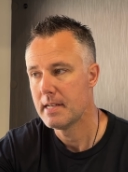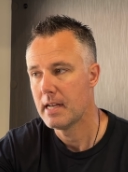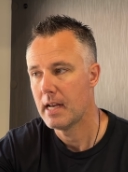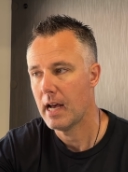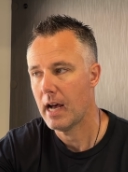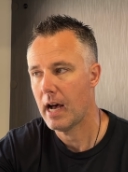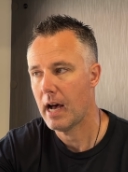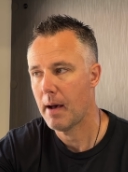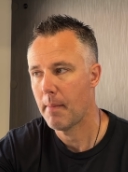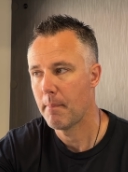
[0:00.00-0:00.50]

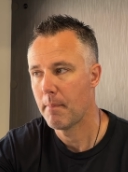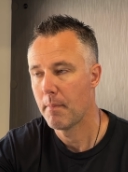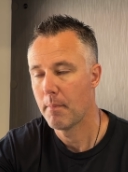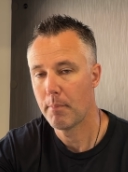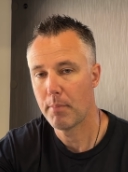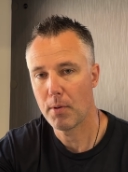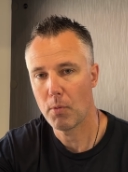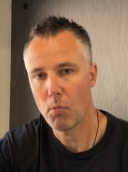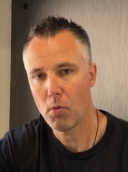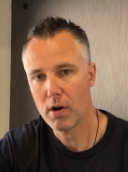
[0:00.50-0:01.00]

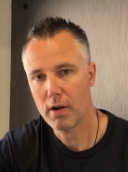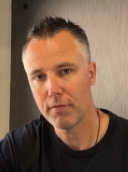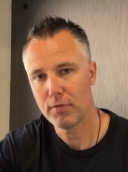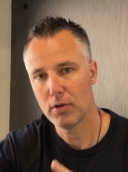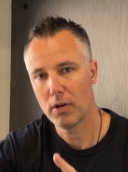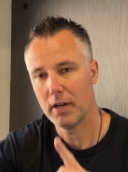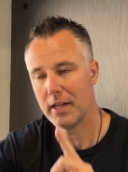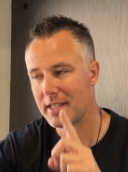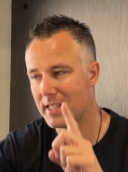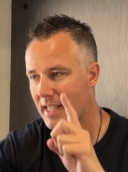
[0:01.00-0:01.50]
But what I've
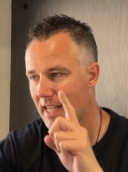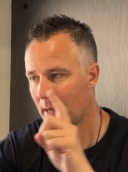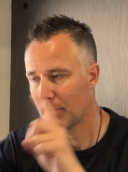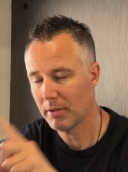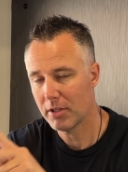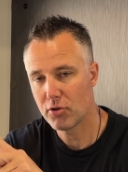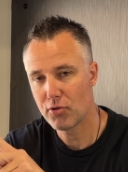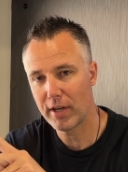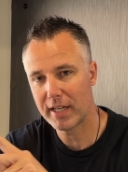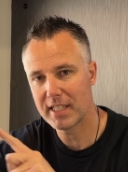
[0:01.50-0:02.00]
got is a couple
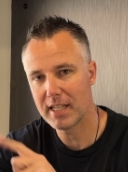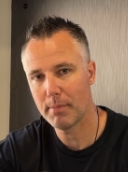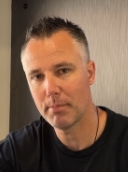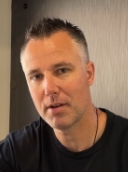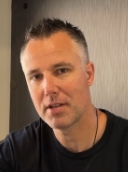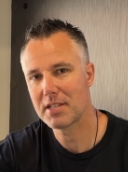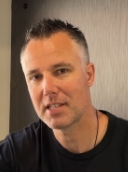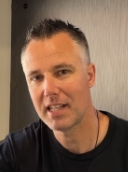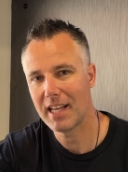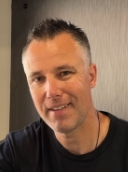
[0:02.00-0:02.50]
of tricks up my
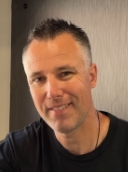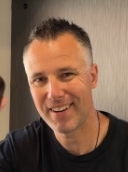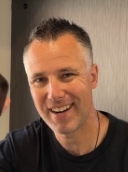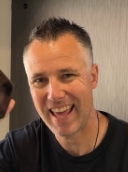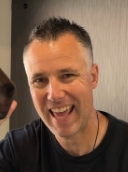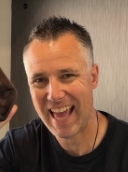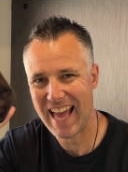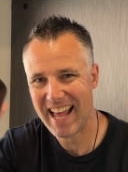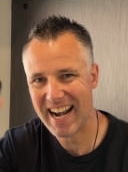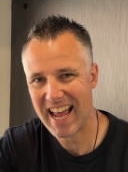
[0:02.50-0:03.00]
sleeve on
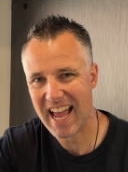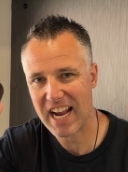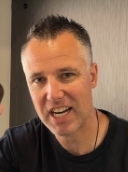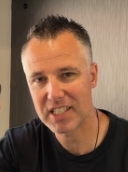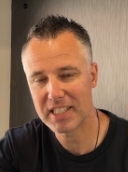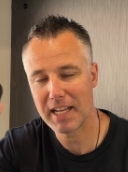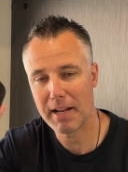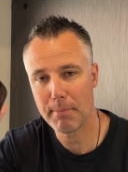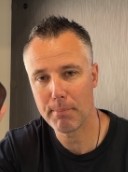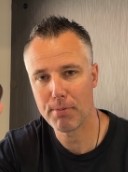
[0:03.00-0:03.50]
how to
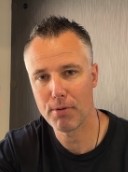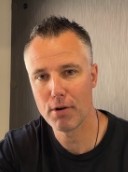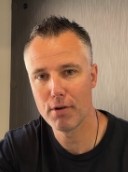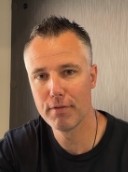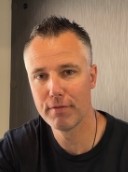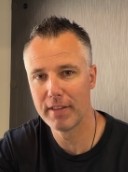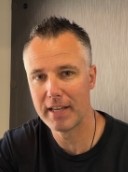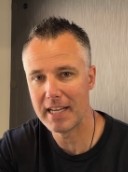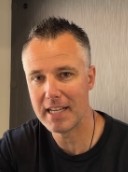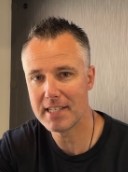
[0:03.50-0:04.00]
actually improve
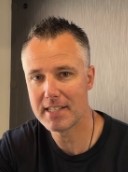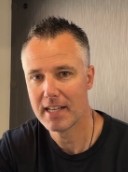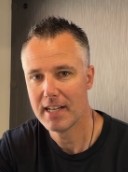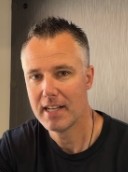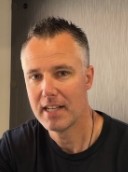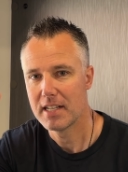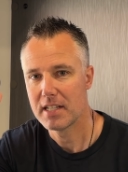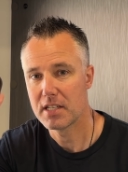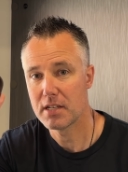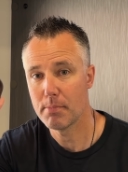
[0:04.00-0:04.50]
these
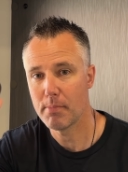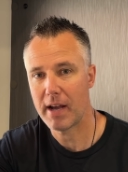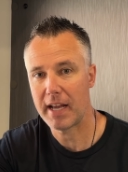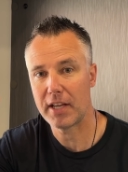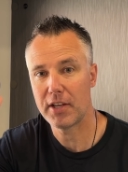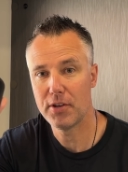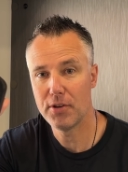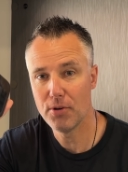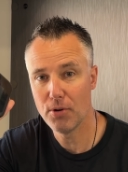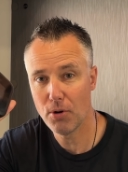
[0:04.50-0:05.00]
to
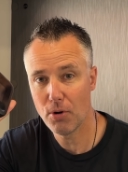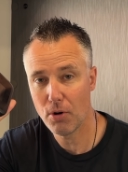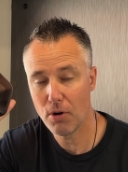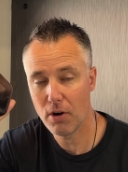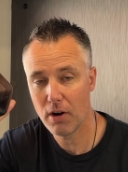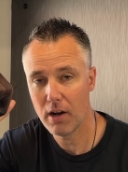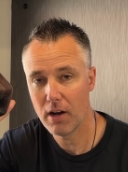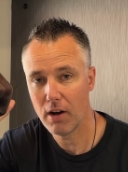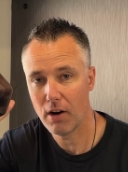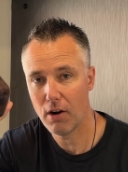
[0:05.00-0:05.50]
make
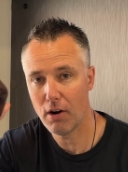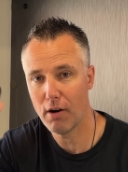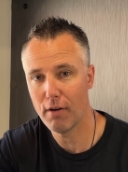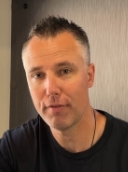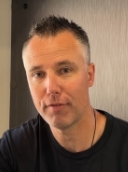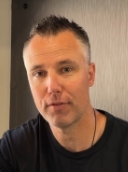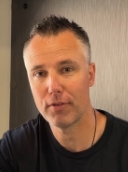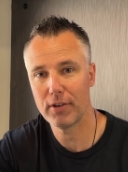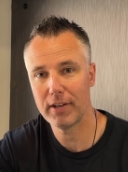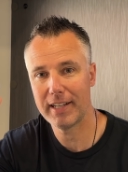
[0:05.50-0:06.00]
your
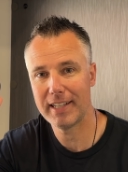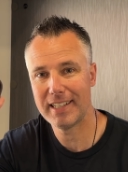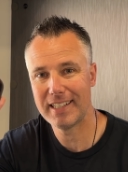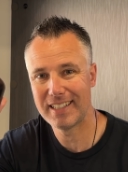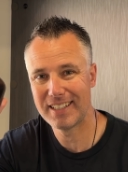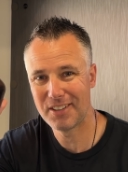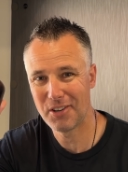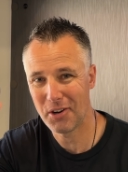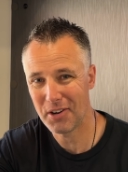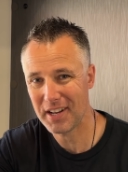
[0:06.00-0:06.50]
off-grid
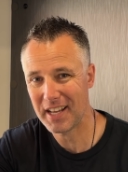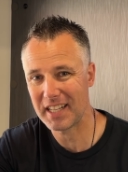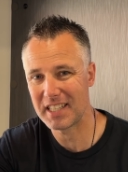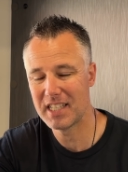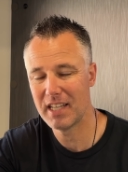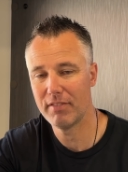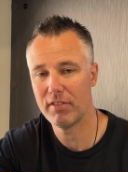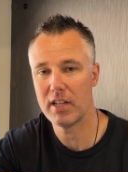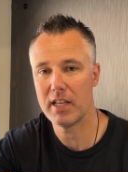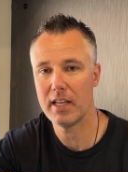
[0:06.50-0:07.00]

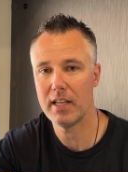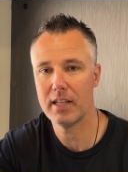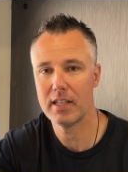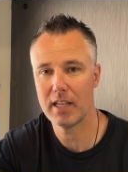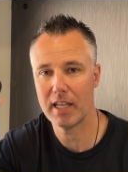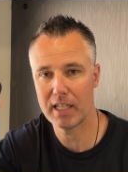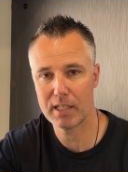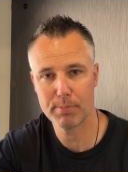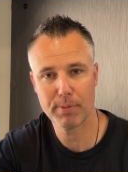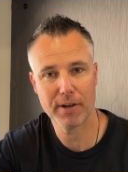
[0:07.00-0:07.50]
connectivity
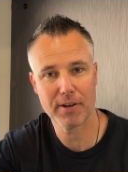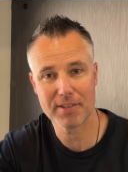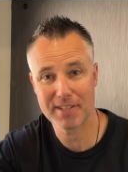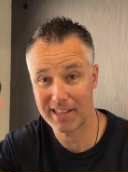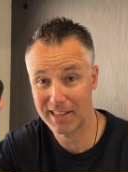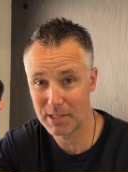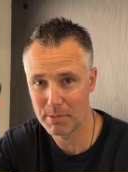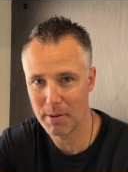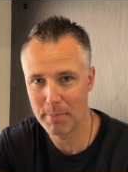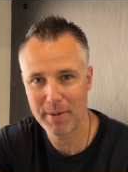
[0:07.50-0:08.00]
experience a
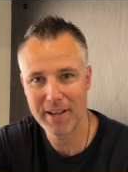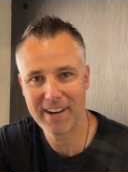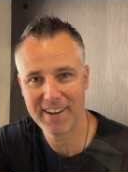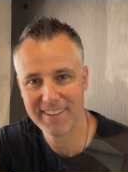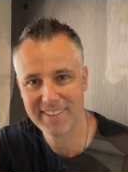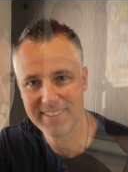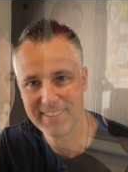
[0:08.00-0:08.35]
little bit better.